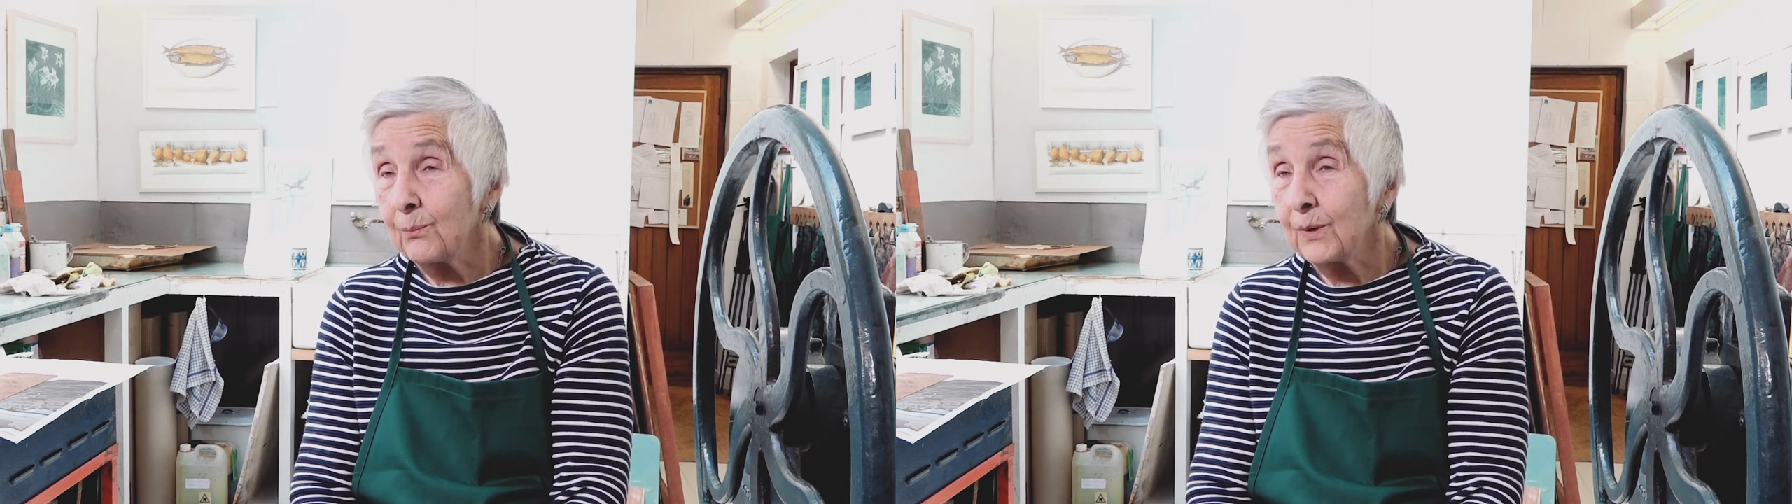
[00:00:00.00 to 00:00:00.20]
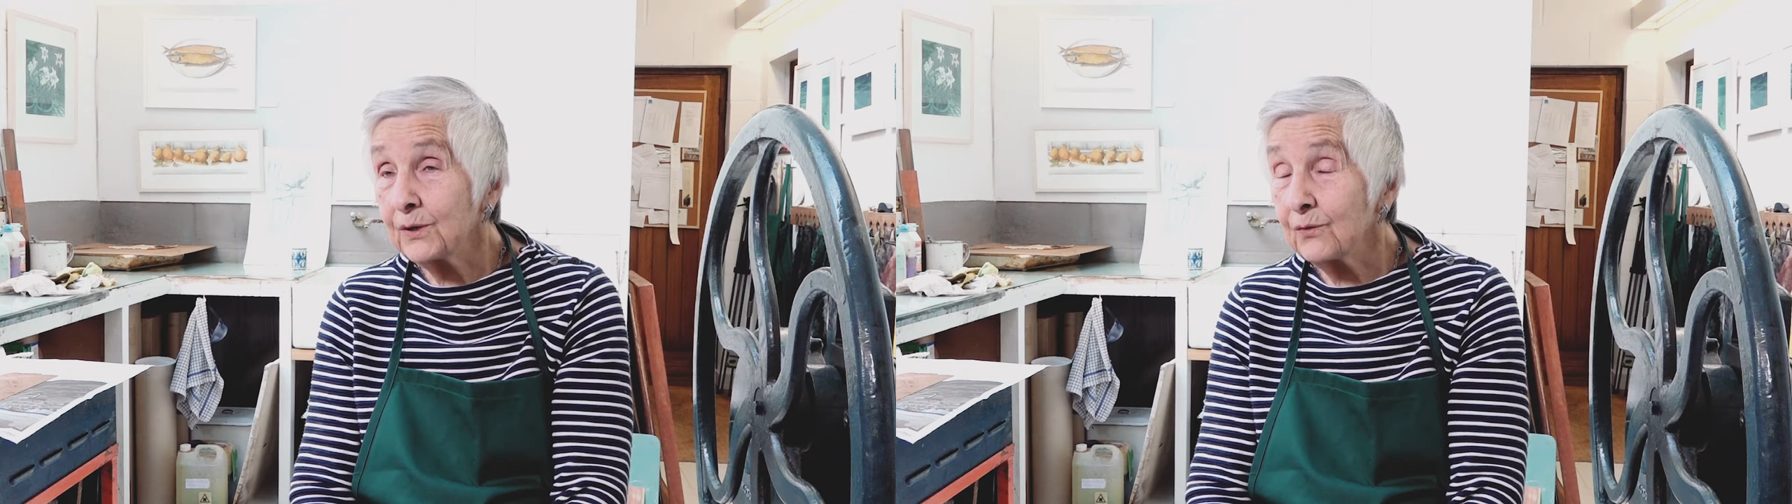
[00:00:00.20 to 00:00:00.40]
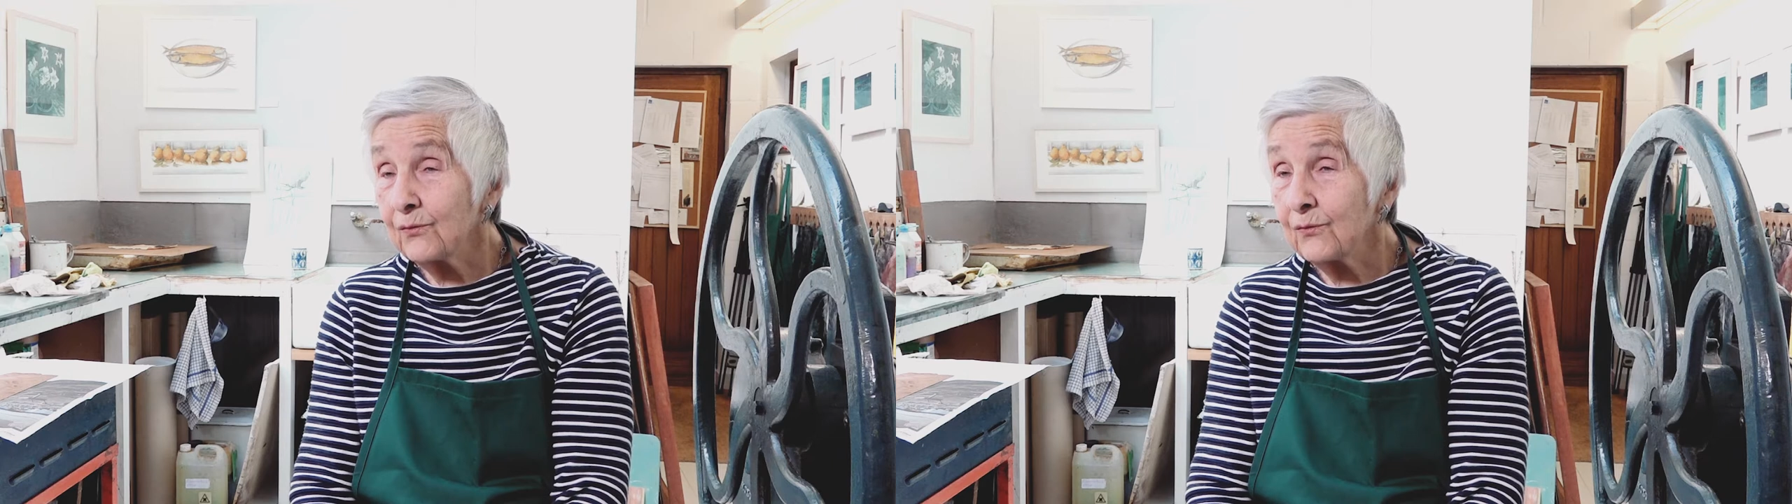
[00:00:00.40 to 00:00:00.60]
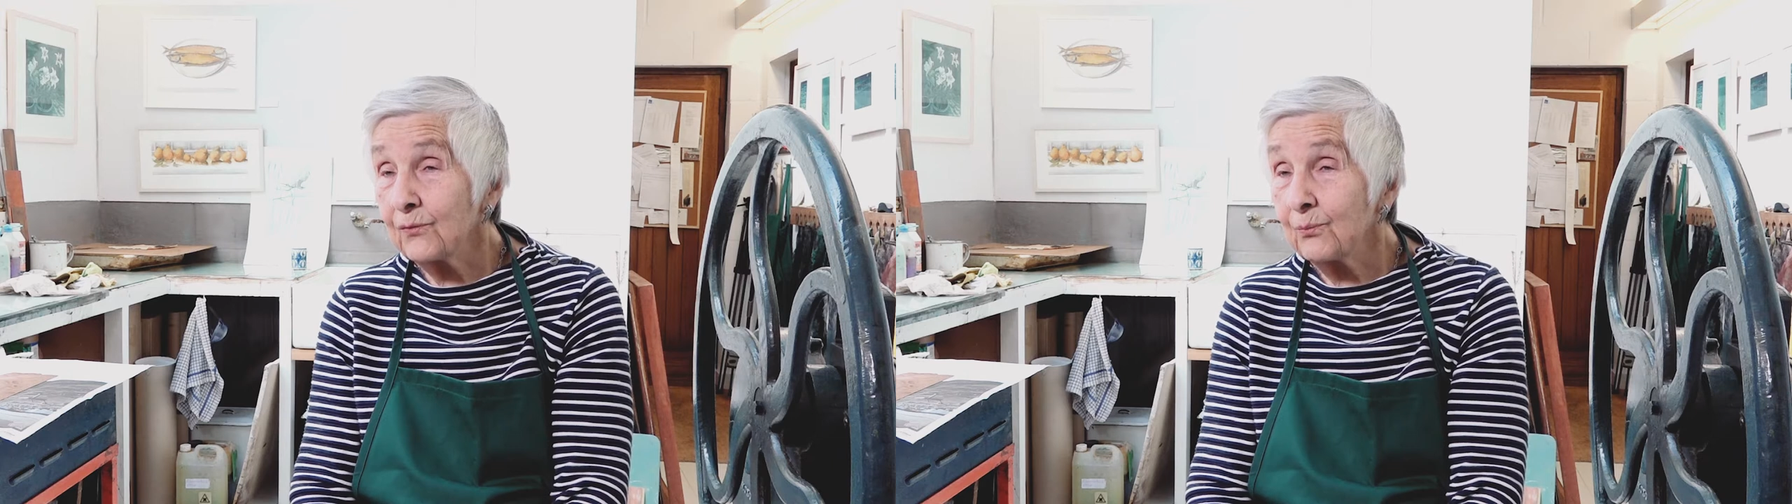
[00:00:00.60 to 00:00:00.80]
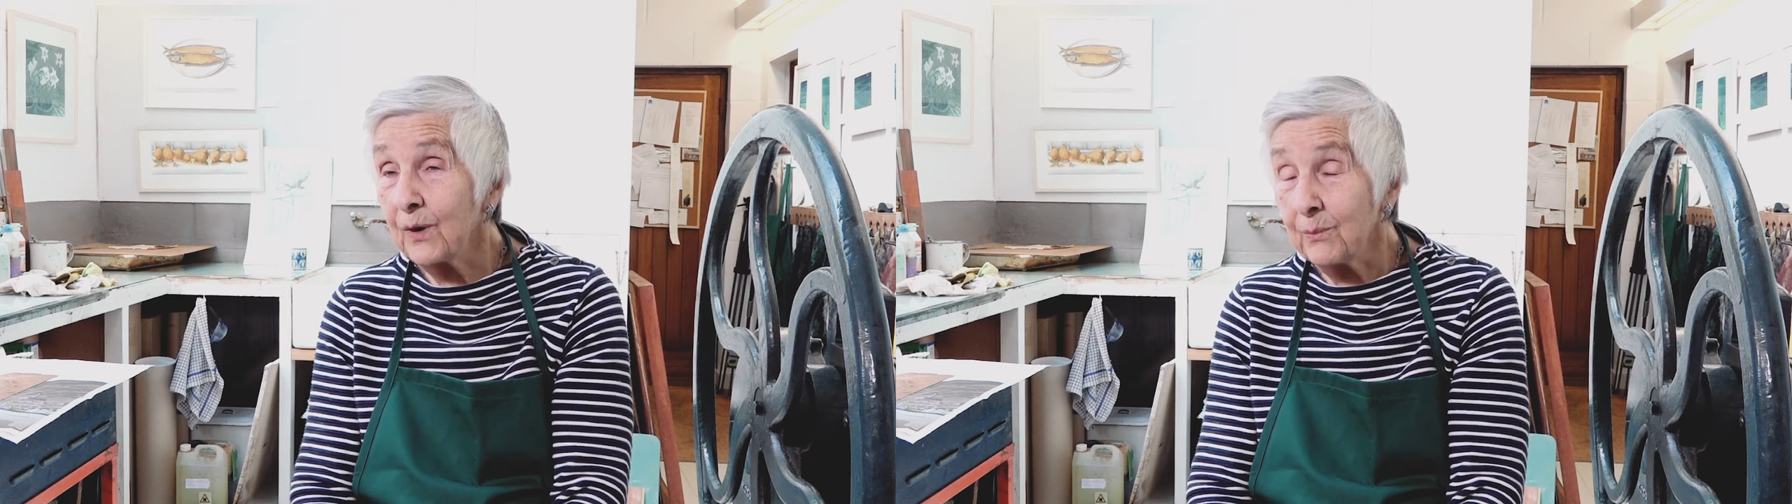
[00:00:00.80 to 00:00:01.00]
bit
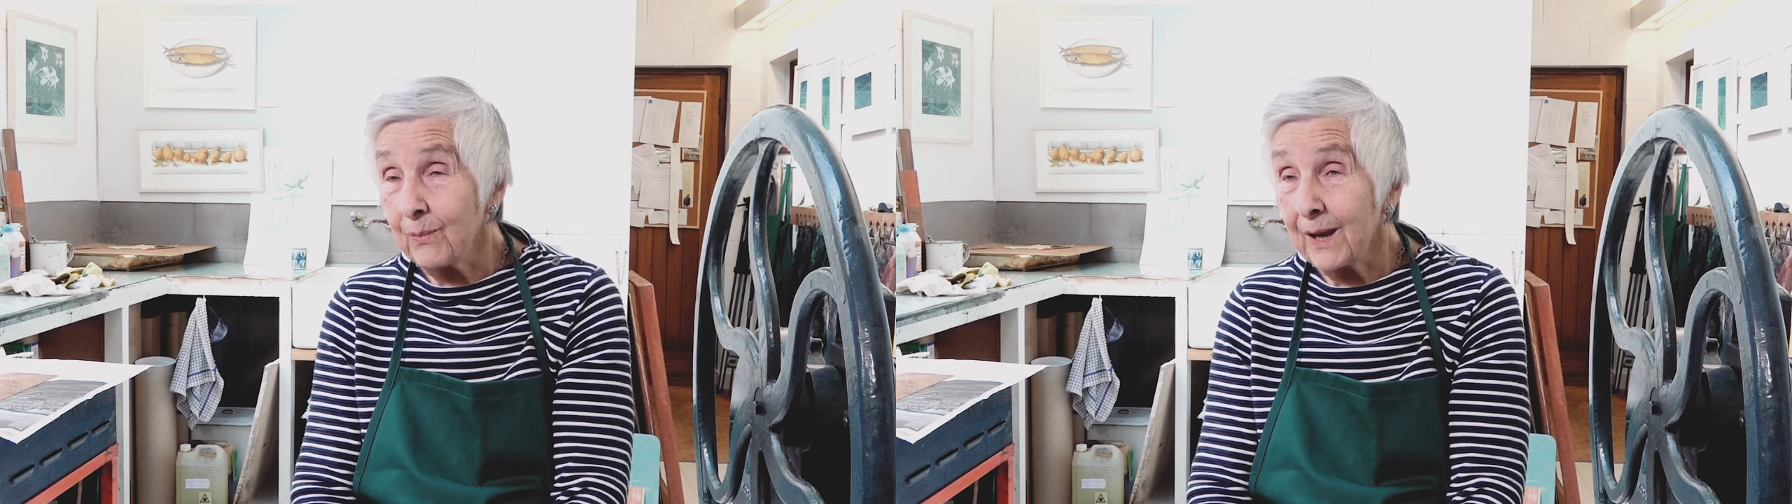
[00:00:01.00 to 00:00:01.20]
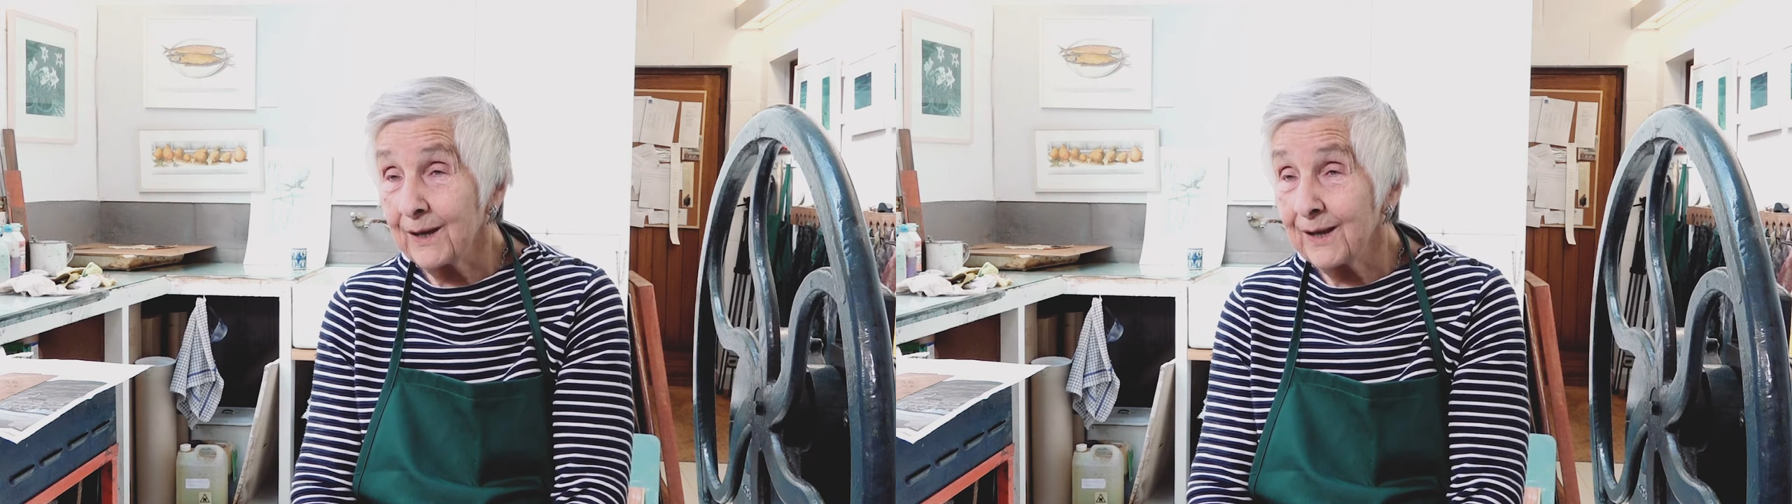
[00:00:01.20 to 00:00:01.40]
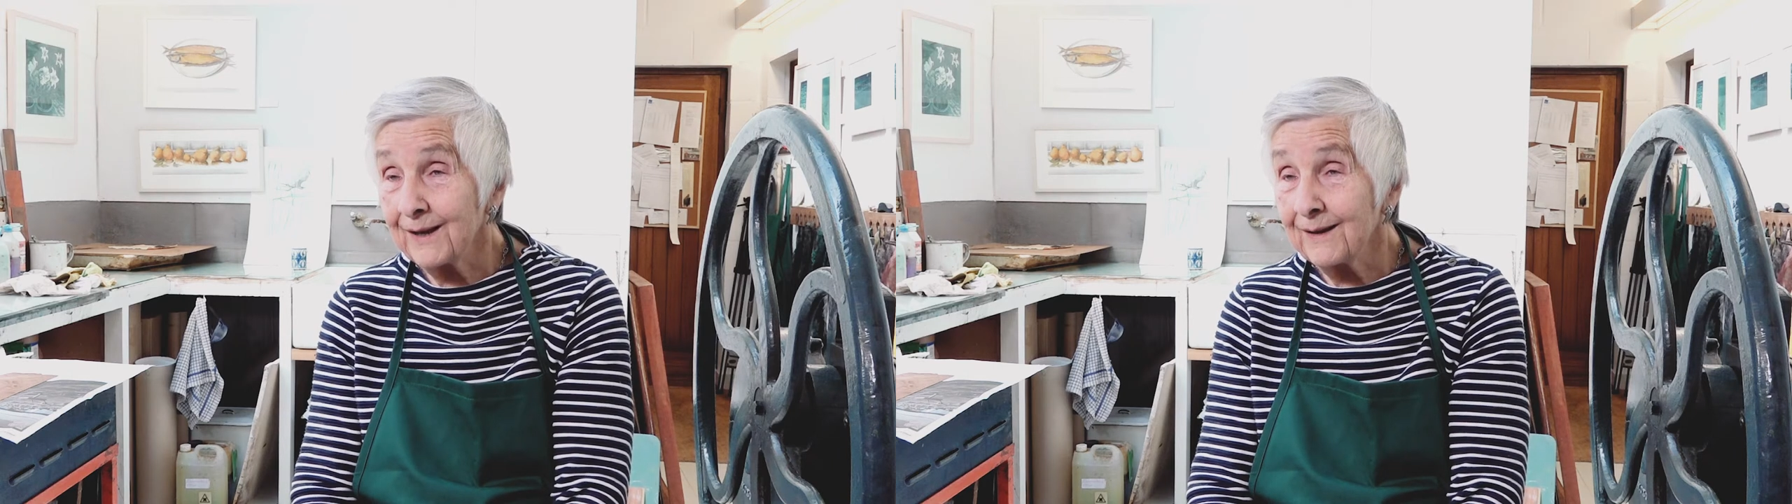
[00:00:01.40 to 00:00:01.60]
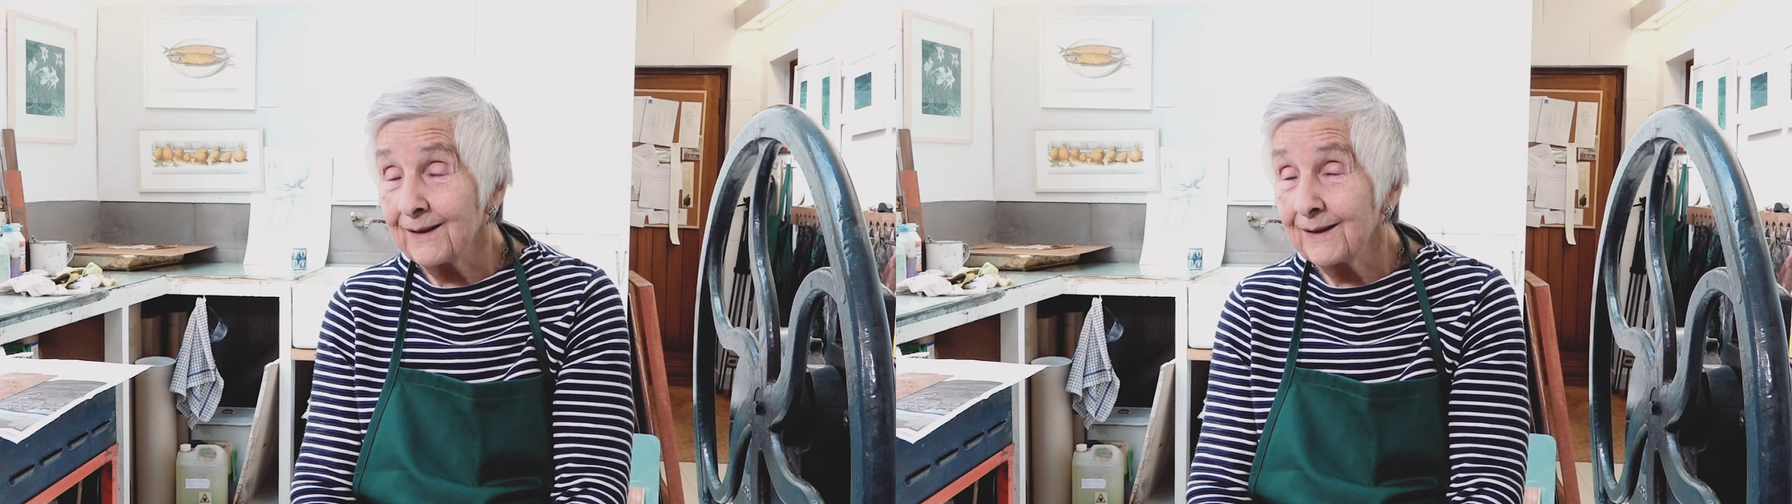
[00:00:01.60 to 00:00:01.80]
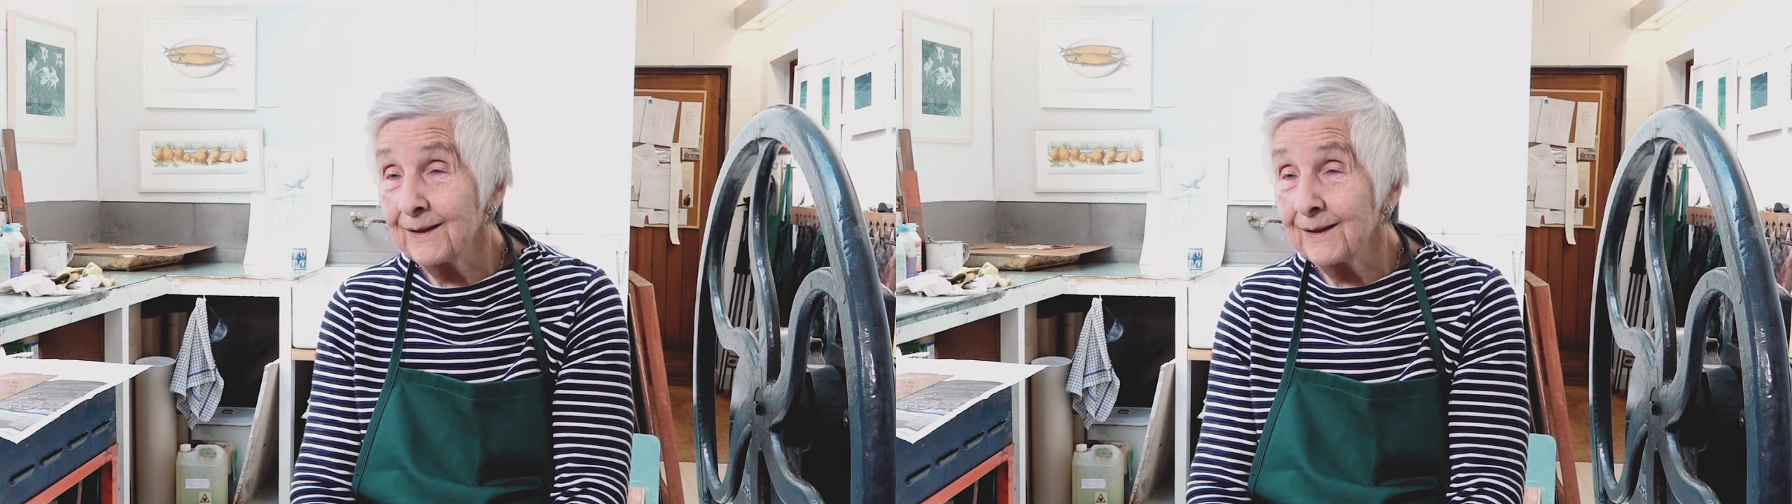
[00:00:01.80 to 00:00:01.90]
of printmaking